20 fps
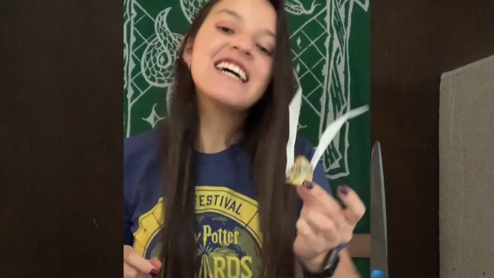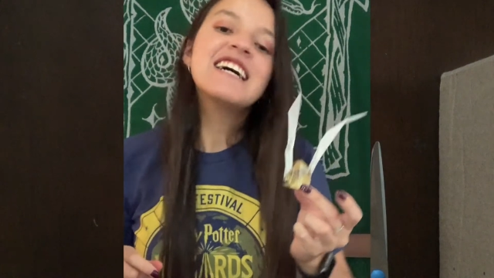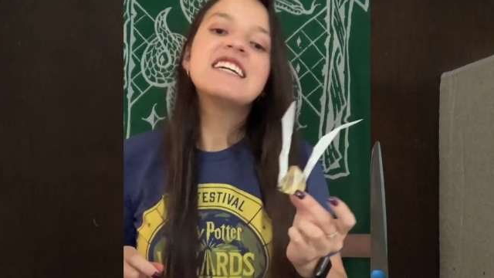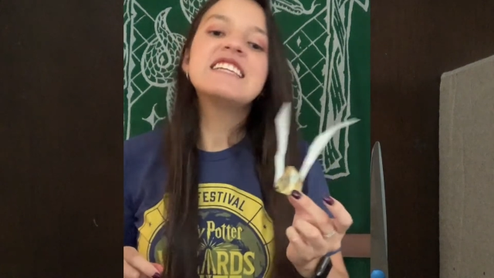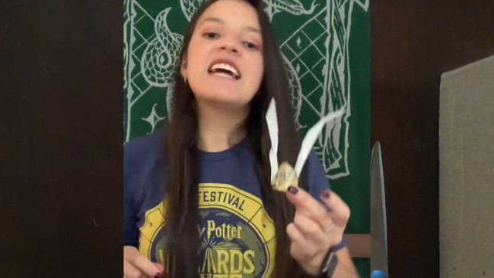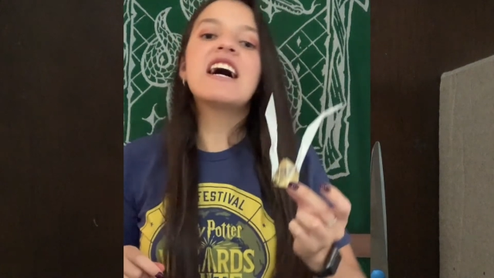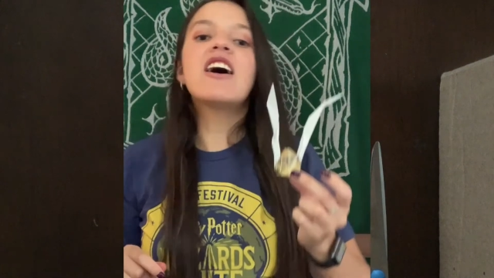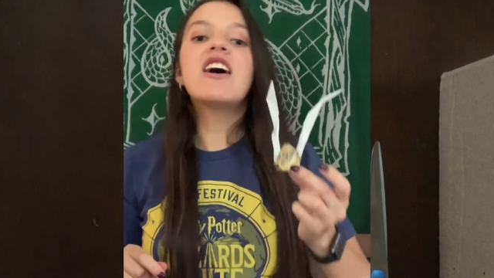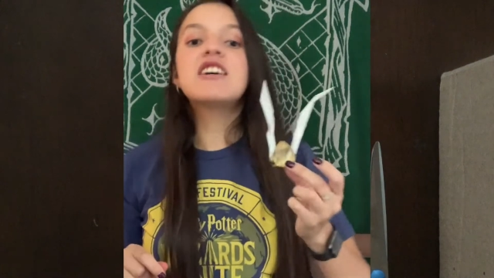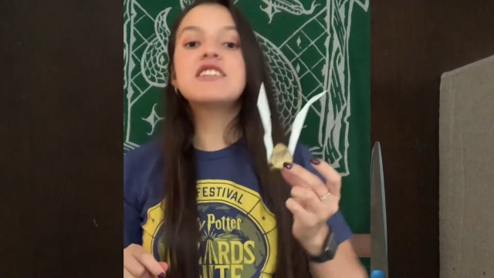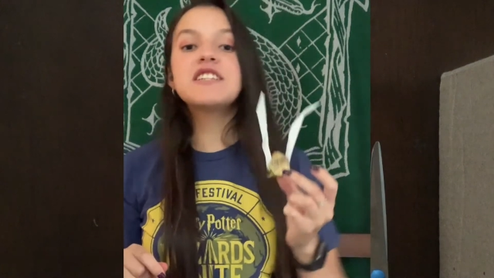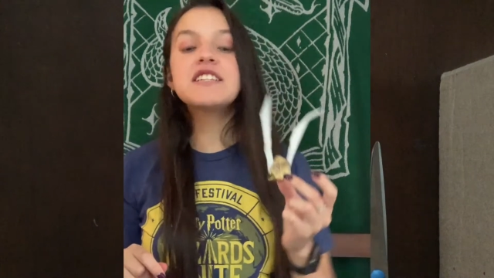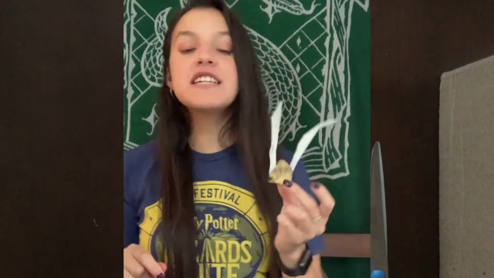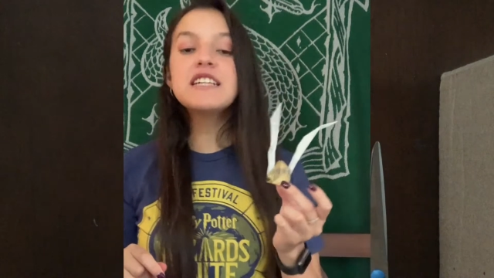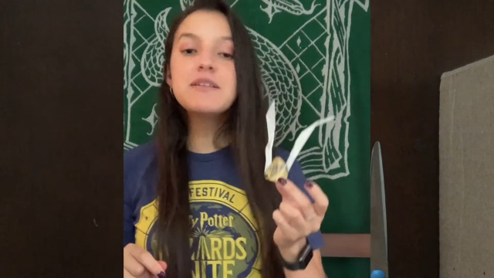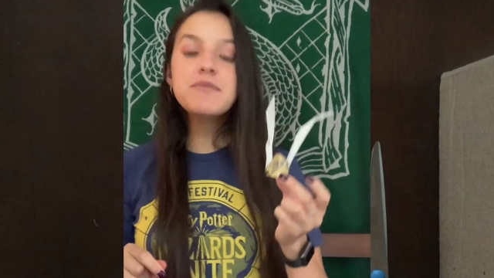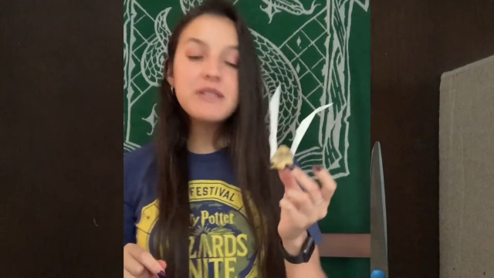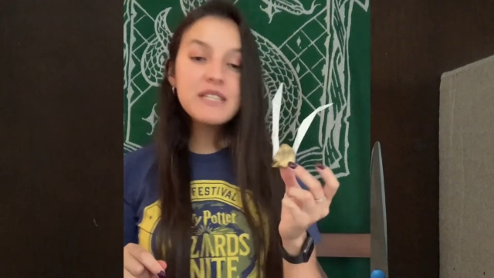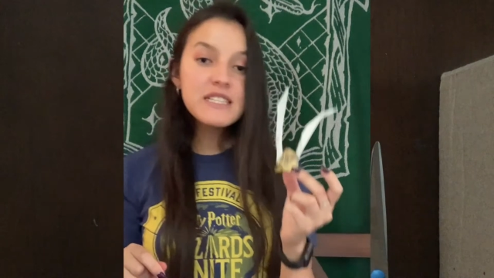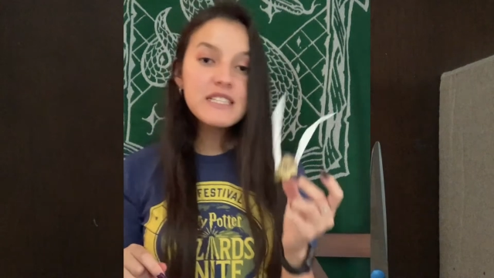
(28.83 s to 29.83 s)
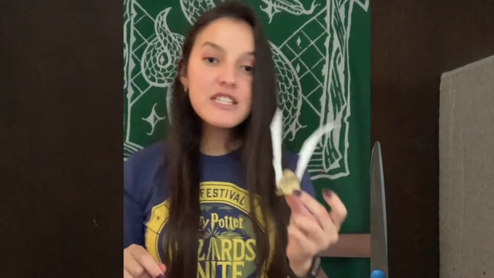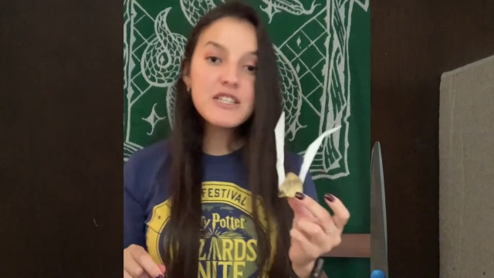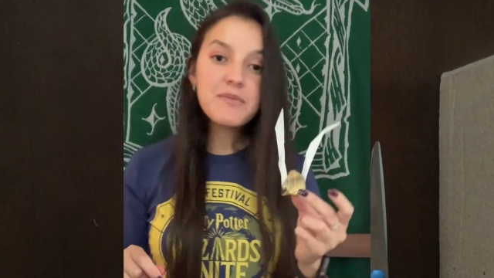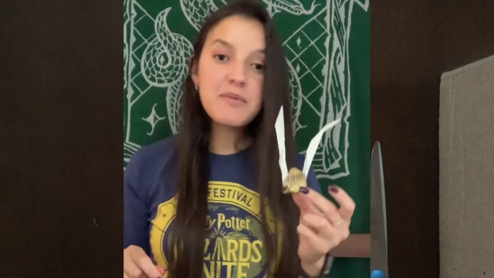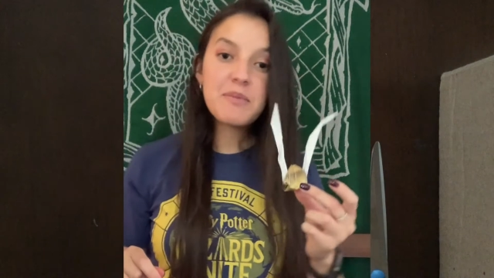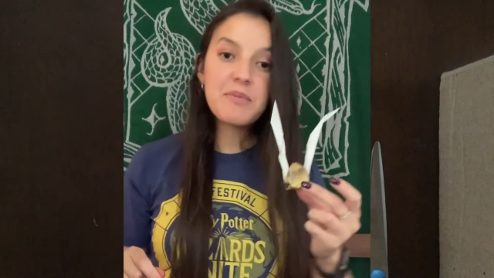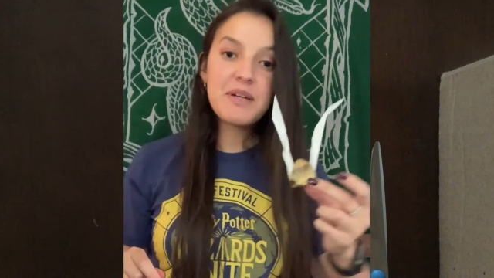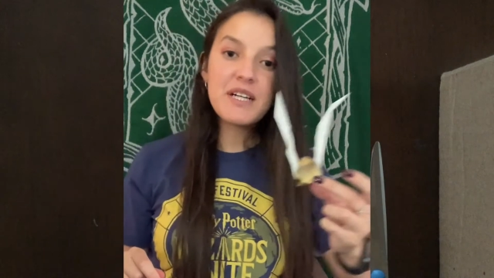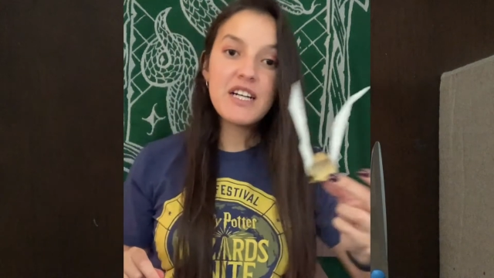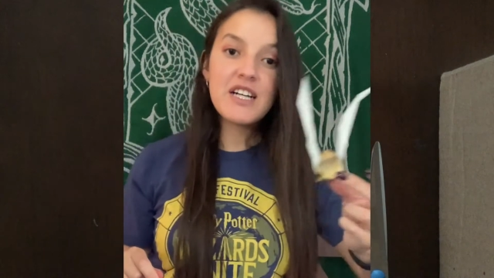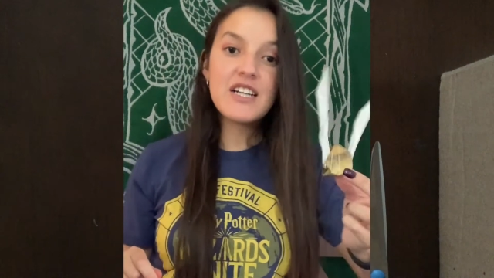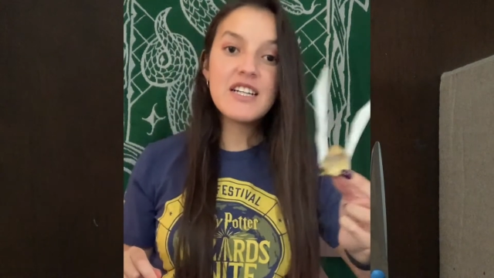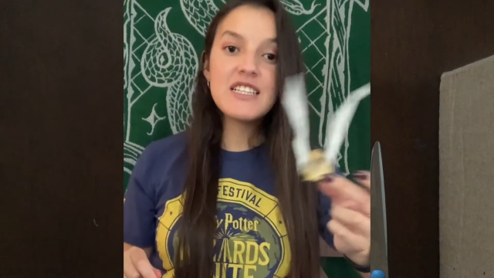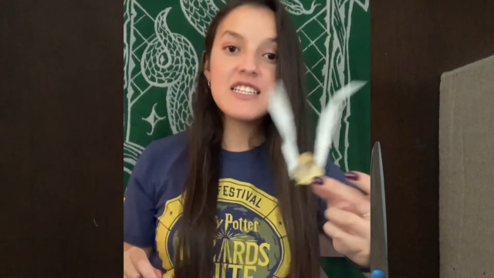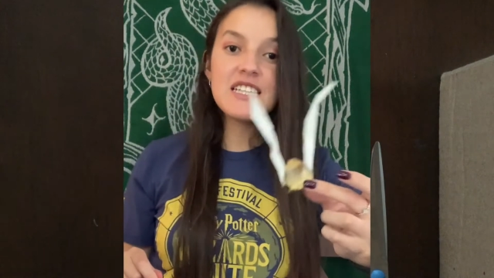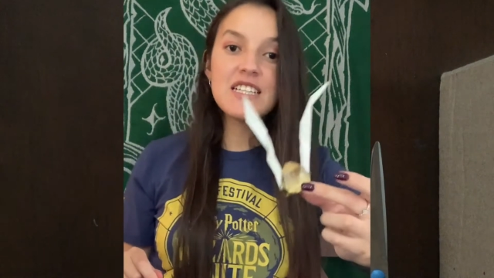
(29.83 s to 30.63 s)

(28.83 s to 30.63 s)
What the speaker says: Now ours is going to be a little bit bigger.